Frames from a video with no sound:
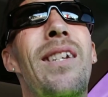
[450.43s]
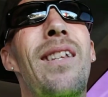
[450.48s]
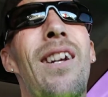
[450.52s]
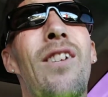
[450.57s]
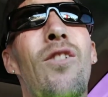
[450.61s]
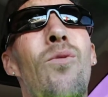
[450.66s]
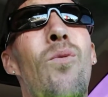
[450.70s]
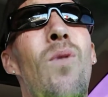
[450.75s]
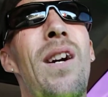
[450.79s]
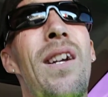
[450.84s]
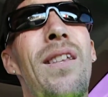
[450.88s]

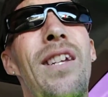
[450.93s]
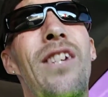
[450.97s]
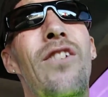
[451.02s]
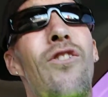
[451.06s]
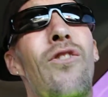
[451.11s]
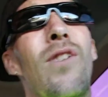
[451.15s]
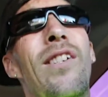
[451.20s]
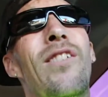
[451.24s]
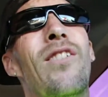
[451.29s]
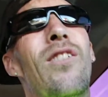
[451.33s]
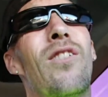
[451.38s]
That's why they
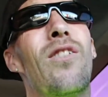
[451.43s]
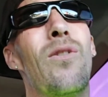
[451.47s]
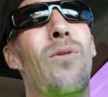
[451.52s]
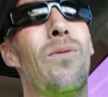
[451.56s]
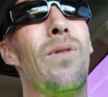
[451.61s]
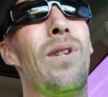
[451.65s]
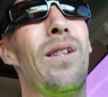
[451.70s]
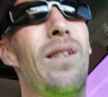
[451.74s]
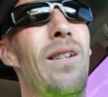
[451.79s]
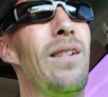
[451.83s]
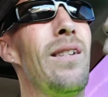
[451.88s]
dressed the
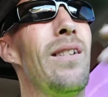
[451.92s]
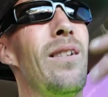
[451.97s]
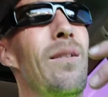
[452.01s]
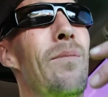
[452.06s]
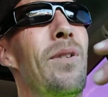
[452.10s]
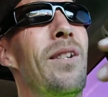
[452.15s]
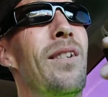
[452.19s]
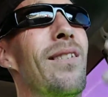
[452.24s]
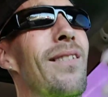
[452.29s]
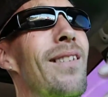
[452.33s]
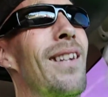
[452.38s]
way they did,
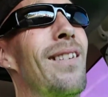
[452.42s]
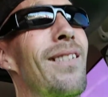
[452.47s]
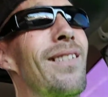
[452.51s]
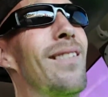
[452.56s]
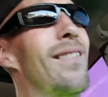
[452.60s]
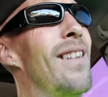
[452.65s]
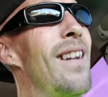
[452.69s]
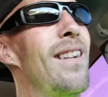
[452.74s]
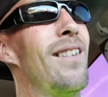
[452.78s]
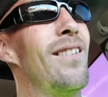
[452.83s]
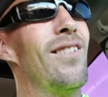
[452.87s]
because
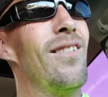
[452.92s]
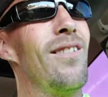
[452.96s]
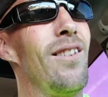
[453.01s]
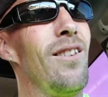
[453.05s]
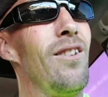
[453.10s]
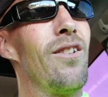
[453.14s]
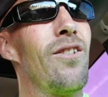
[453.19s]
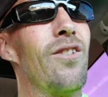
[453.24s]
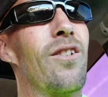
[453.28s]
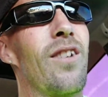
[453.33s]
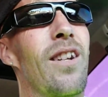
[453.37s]
that's
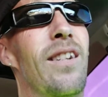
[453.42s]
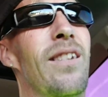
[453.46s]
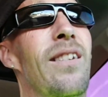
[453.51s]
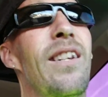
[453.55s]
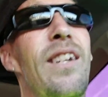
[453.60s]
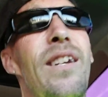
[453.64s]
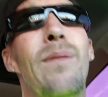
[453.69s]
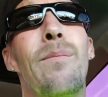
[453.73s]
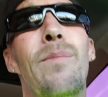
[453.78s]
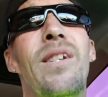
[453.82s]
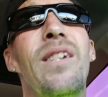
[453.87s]
looks like
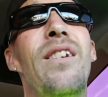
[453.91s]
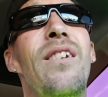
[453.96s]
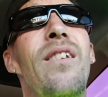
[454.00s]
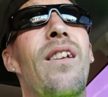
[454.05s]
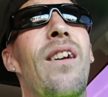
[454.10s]
DMT